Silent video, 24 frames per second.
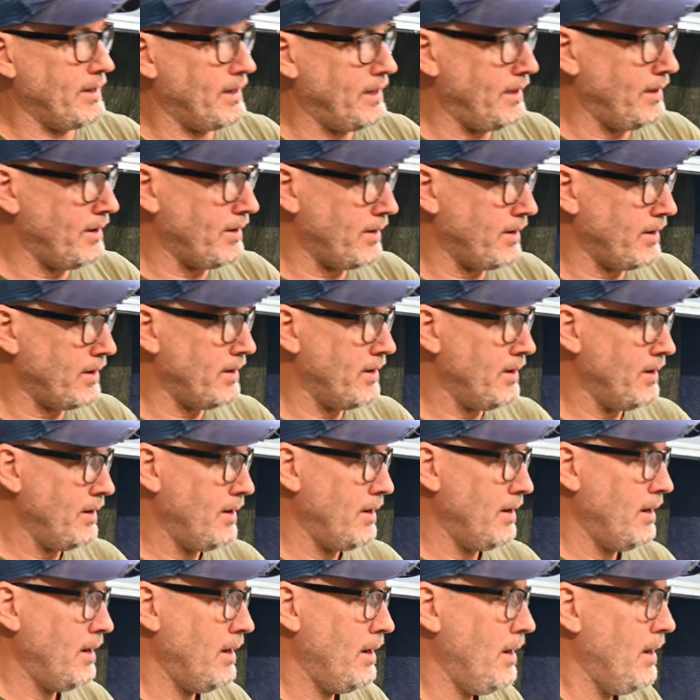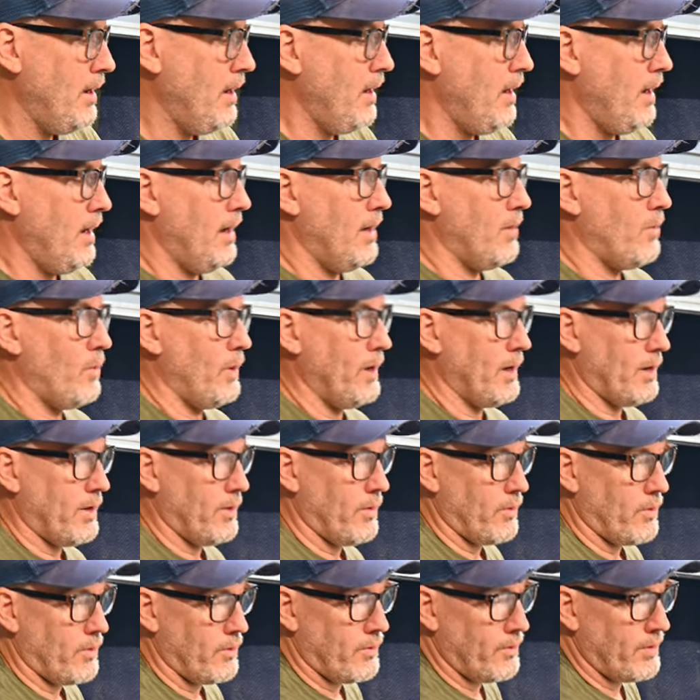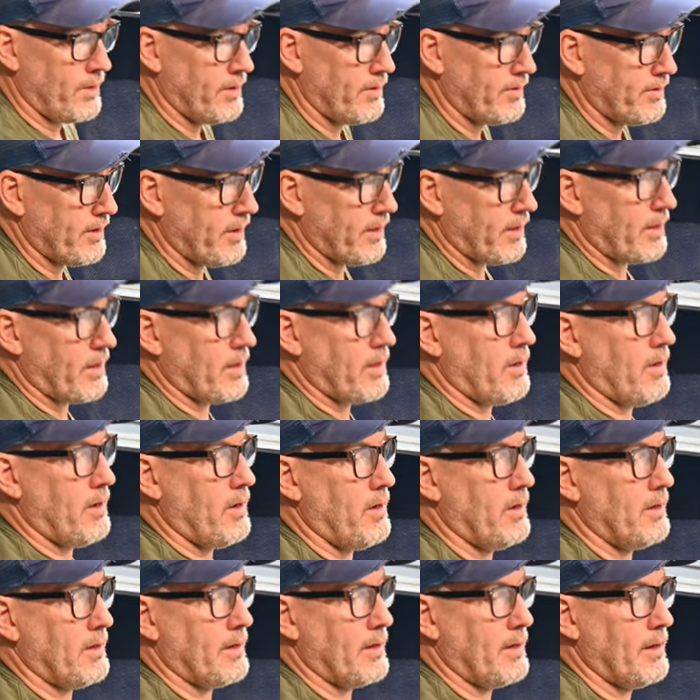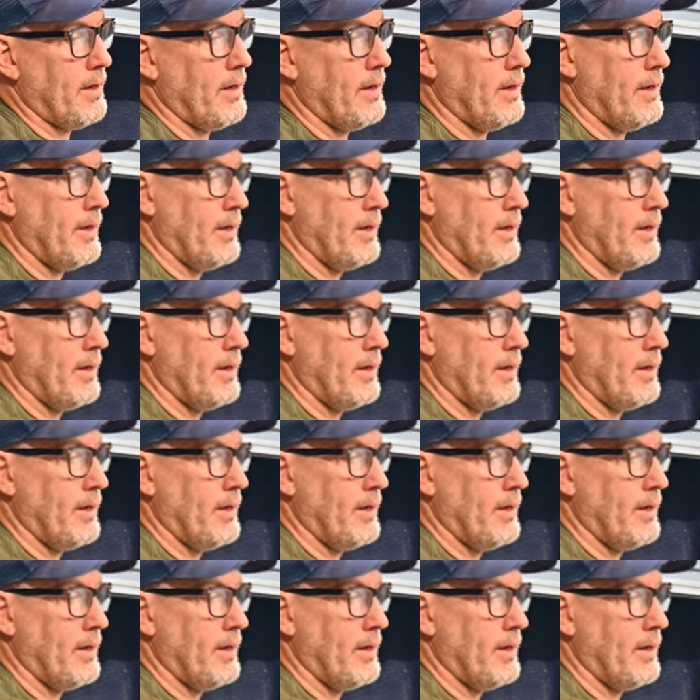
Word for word: here where there's a con